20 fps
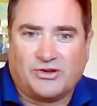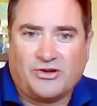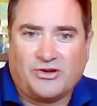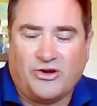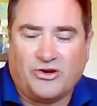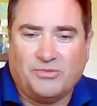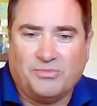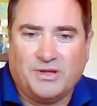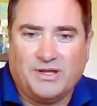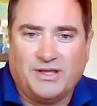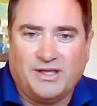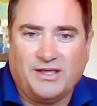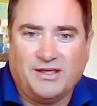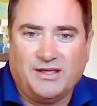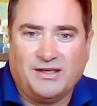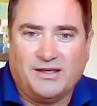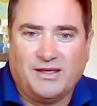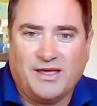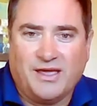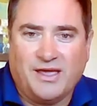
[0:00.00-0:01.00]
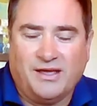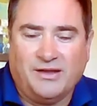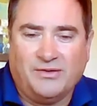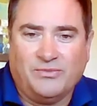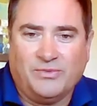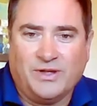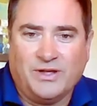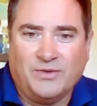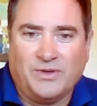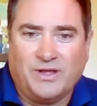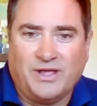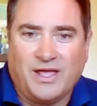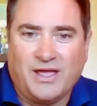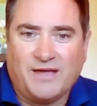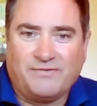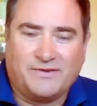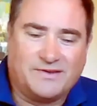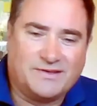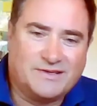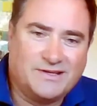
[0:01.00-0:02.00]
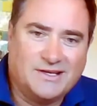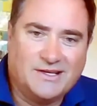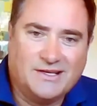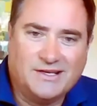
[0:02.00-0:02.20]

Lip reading: economy here, and we haven't,